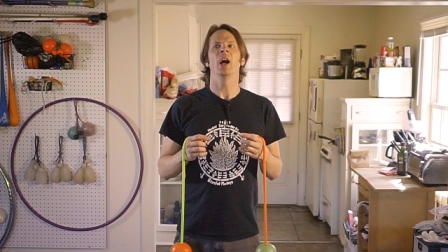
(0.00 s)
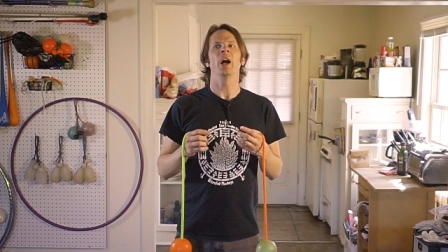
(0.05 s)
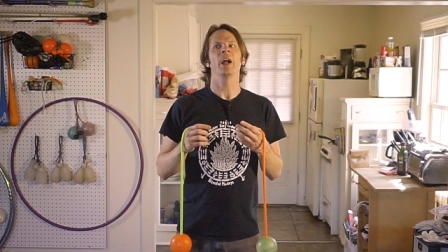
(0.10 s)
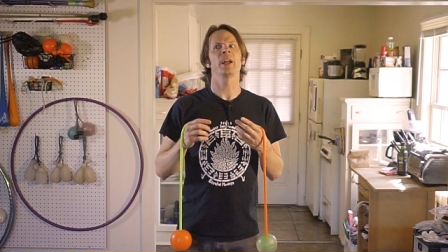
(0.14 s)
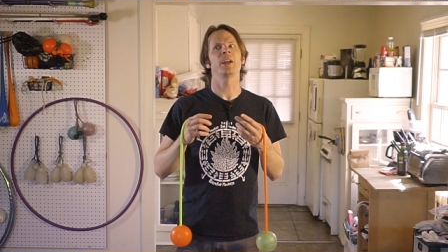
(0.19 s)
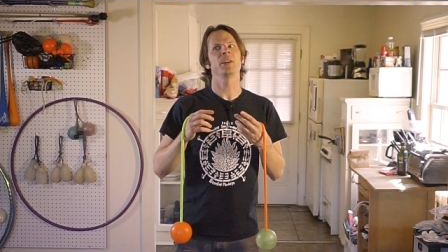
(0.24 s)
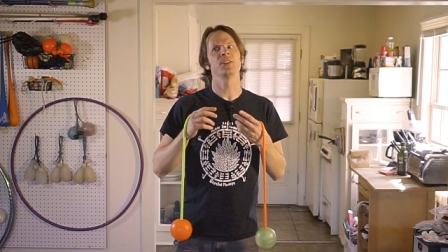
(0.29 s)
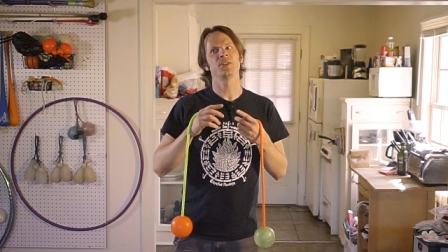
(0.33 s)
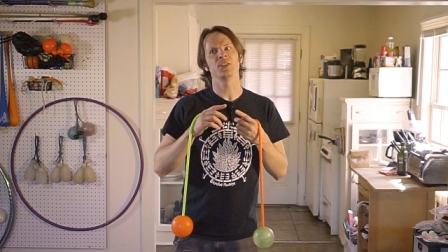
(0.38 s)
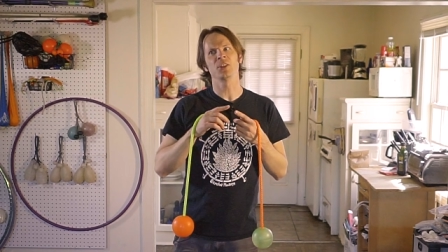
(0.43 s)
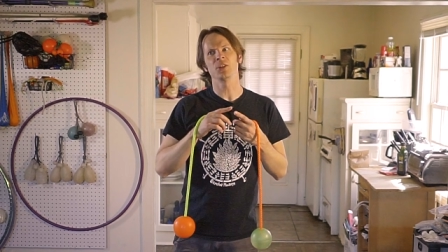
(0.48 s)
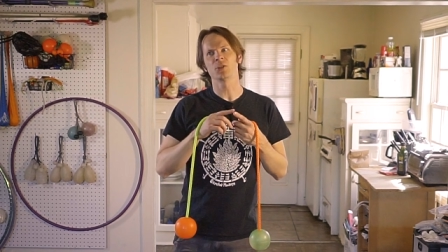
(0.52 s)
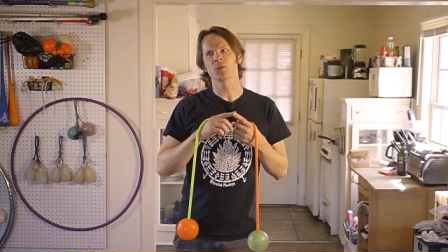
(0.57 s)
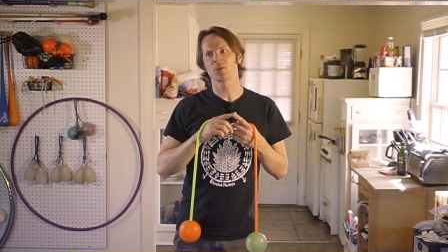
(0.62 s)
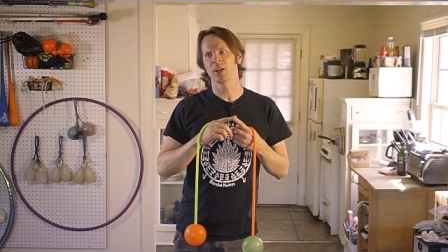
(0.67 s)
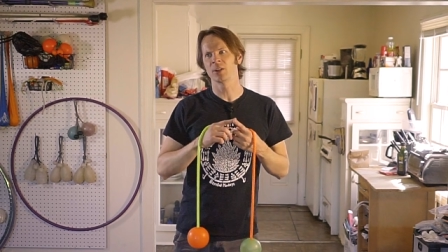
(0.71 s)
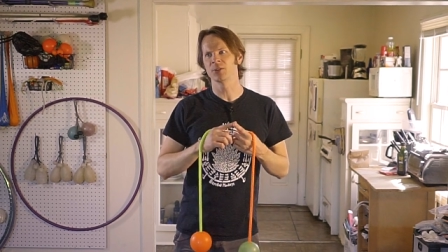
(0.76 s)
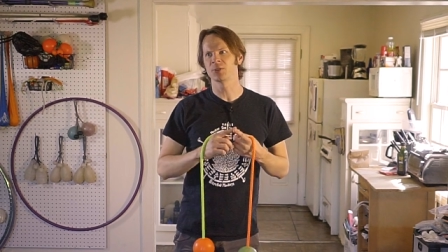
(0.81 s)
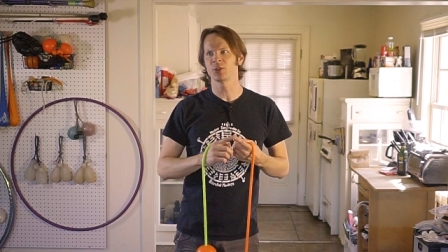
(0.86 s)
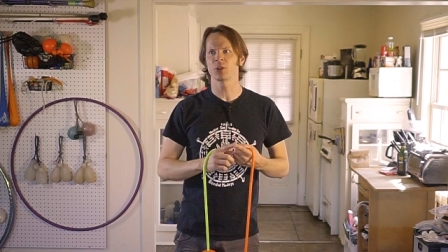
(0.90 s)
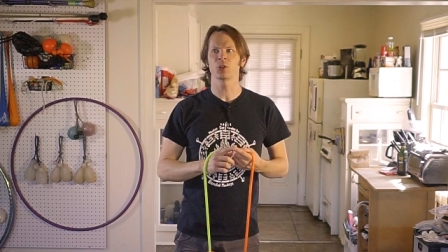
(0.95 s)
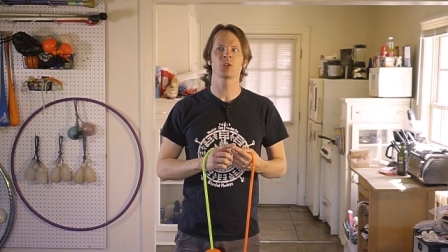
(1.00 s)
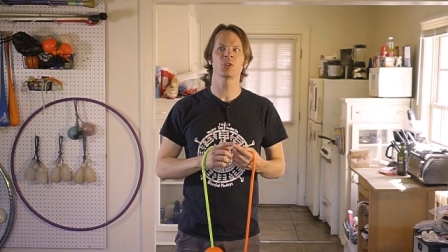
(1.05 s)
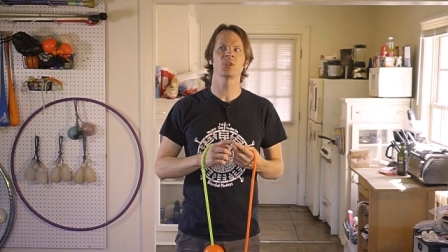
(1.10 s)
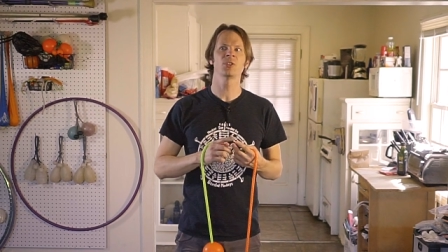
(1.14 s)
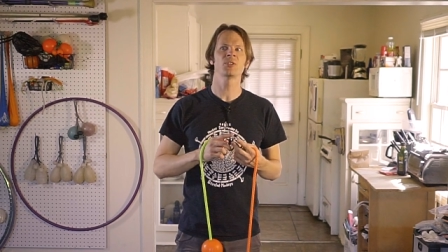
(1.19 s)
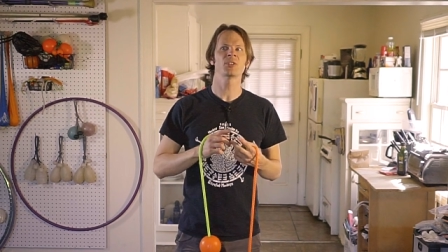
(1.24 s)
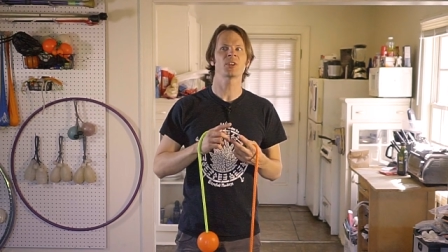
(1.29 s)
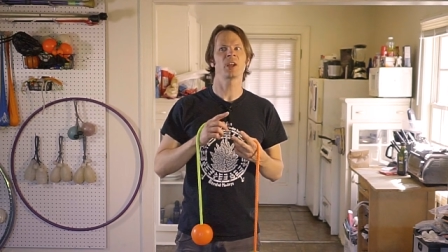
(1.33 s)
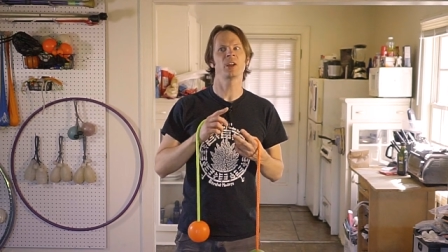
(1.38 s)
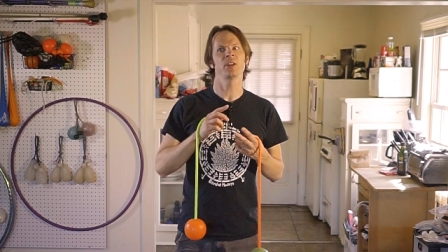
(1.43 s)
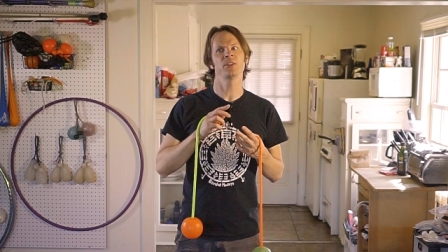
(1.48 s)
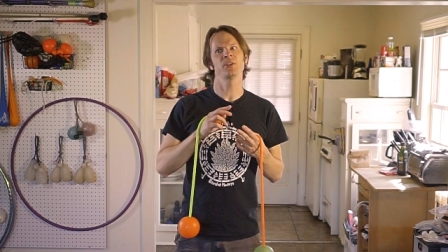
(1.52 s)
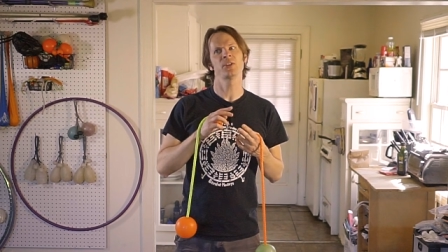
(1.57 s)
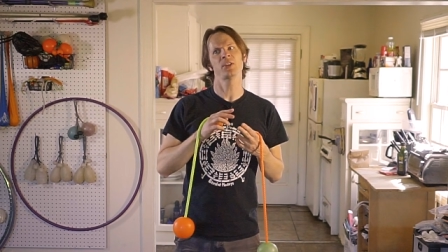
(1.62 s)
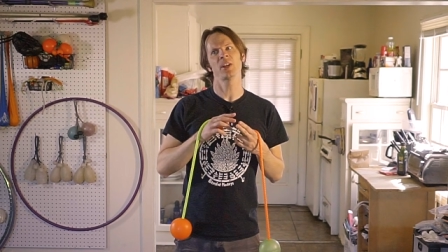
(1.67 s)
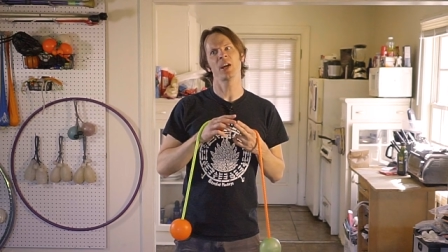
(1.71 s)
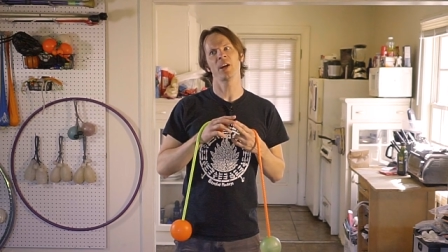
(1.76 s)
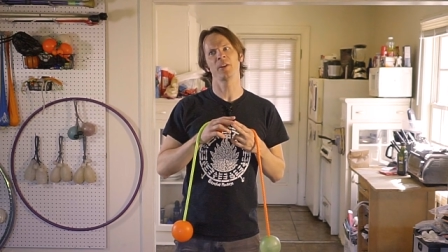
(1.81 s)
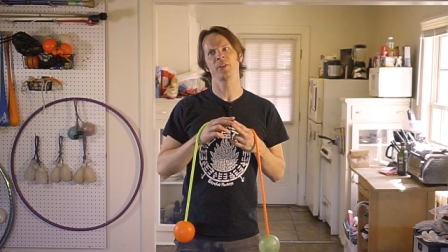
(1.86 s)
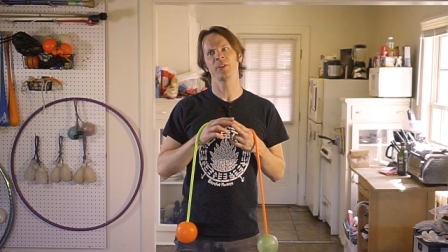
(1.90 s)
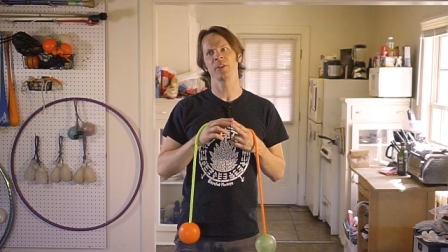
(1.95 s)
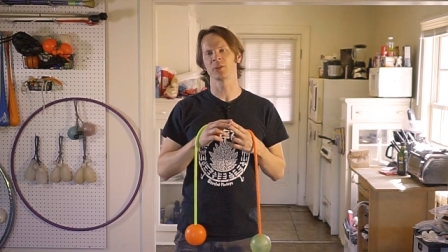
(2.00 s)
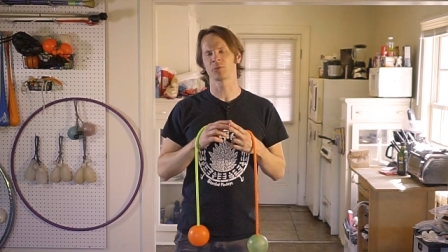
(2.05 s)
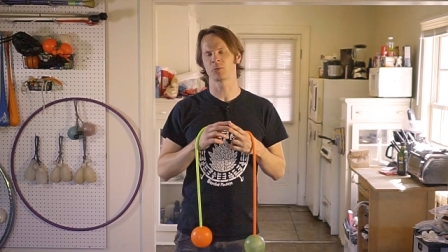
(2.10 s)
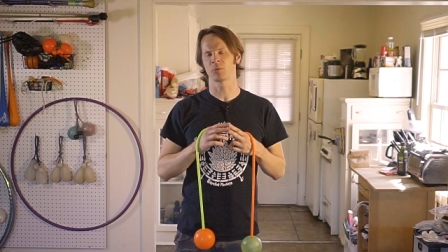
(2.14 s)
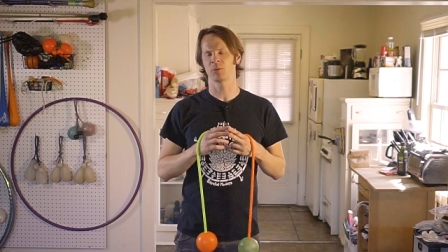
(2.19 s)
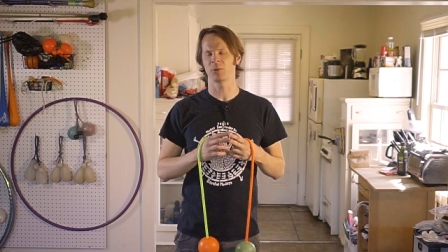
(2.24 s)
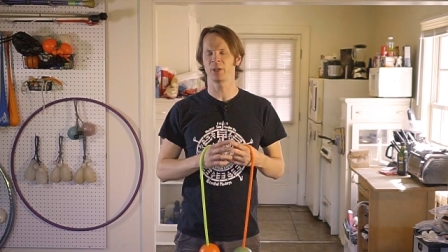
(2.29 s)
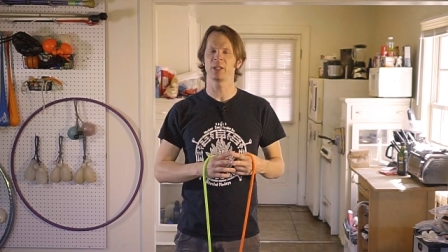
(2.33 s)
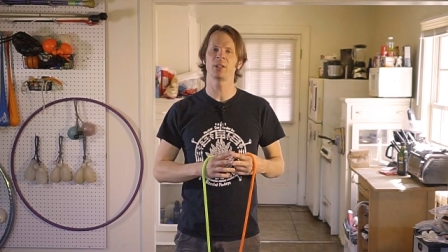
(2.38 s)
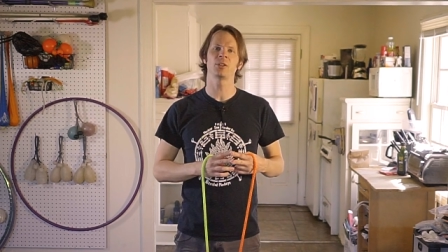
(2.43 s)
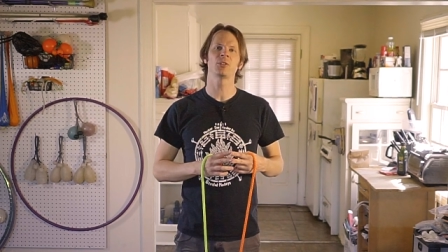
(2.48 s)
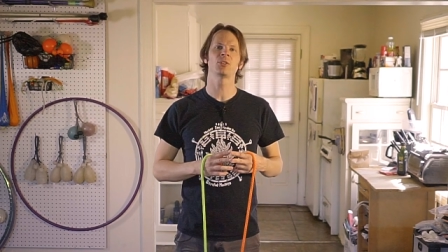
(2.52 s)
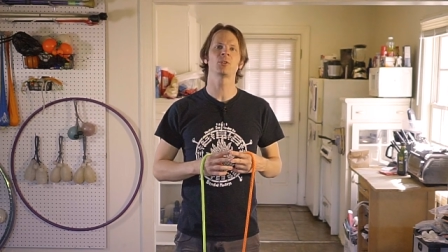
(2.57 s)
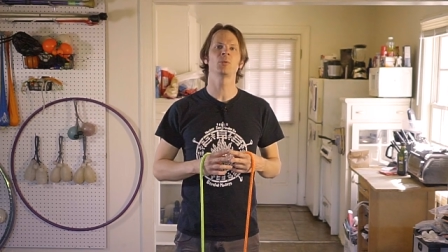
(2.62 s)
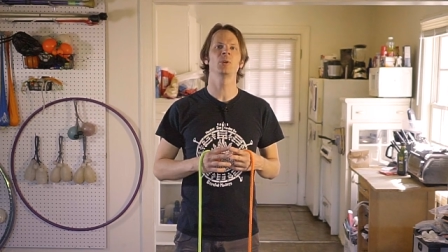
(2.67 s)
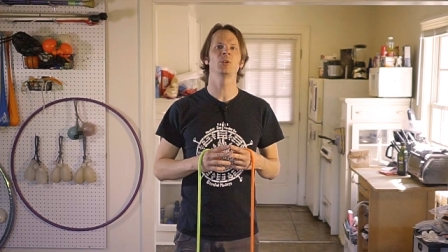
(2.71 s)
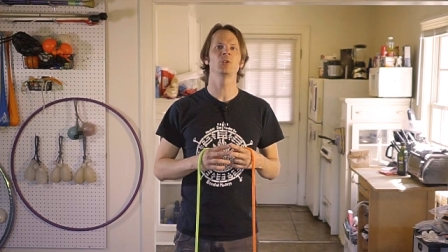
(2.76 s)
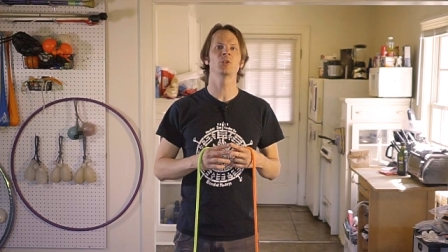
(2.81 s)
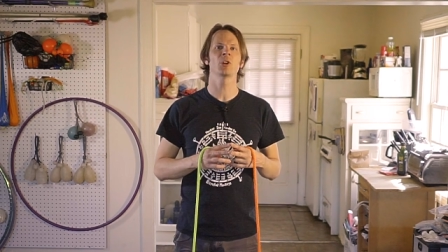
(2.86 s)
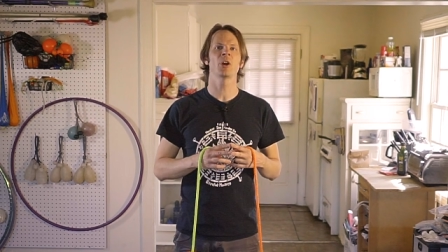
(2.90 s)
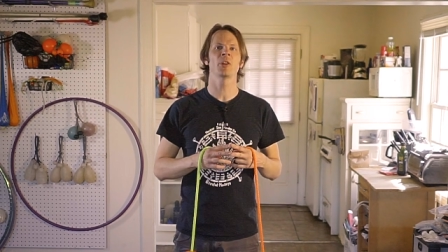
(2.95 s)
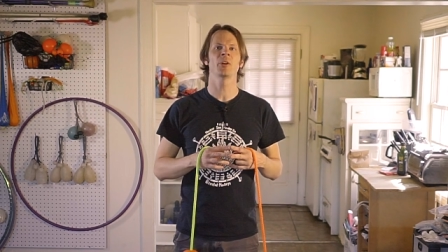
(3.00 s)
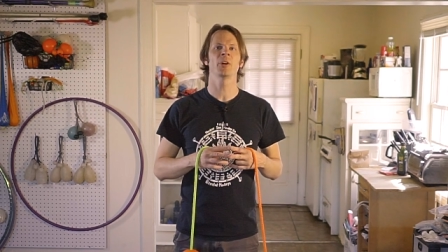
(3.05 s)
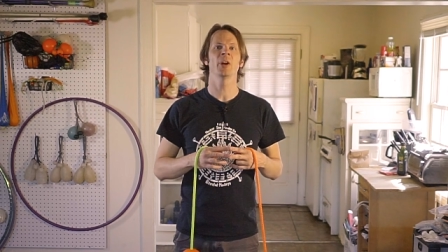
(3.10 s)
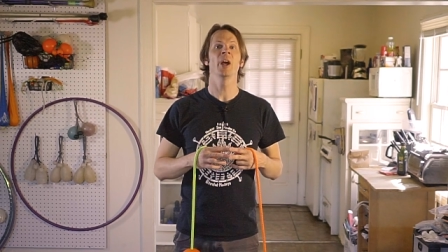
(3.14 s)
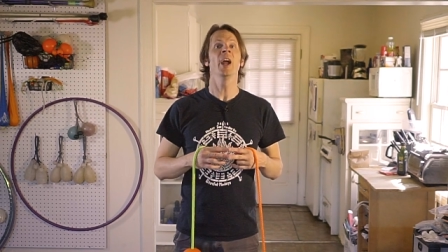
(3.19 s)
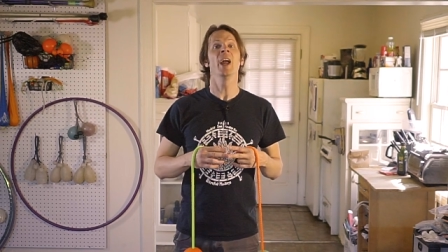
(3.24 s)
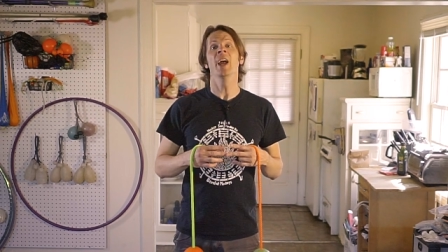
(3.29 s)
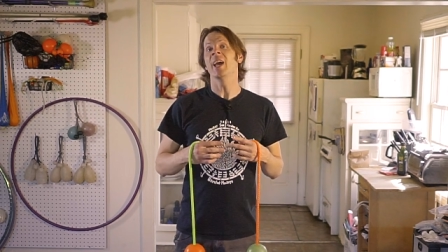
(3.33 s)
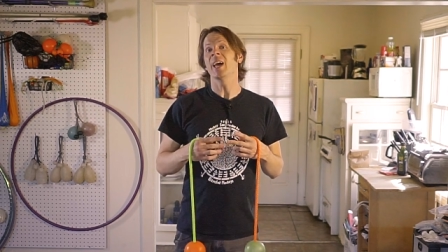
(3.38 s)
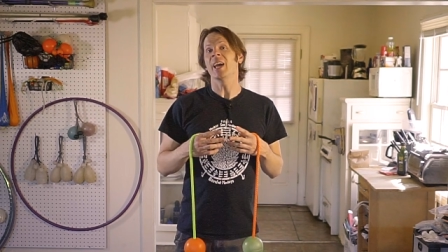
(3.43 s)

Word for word: I could see transitions, I could see how things related to each other,